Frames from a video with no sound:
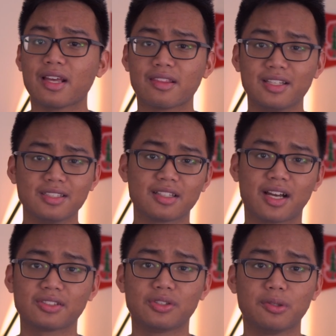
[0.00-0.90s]
These
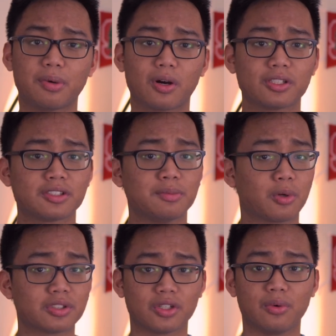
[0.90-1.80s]
last two parts
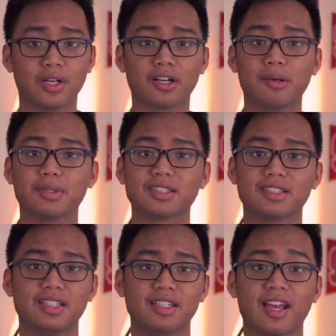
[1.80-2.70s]
more so encompass
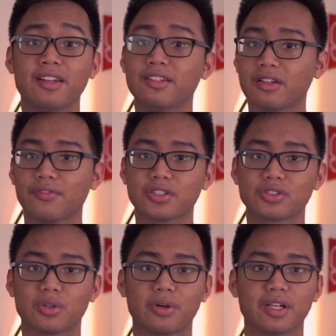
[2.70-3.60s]
the ending of your
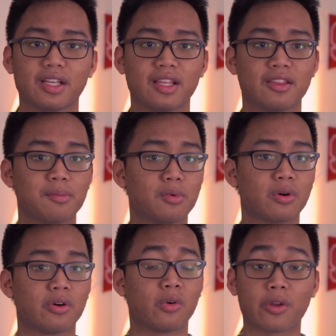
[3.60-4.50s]
story in the
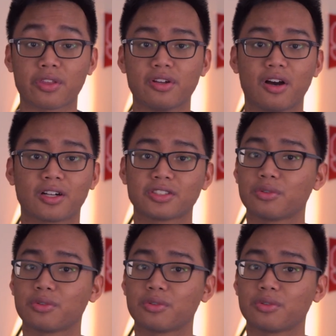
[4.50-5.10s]
more orthodox